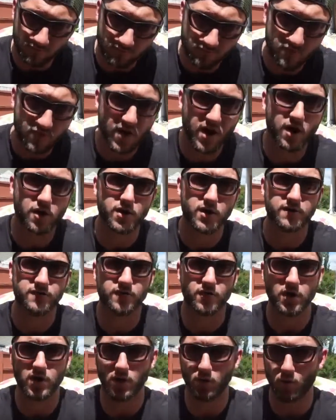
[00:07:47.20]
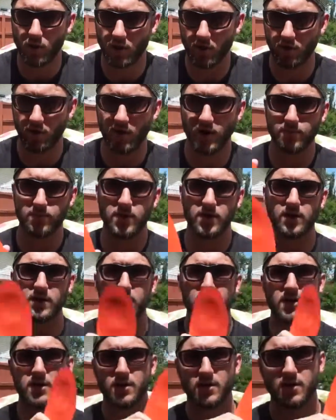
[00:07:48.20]
very, very well. I mean,
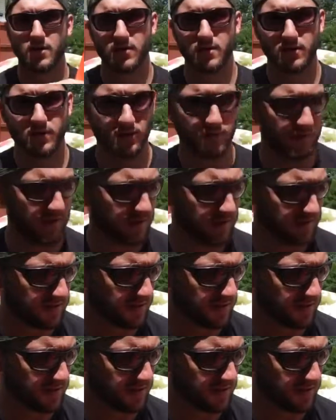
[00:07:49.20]
these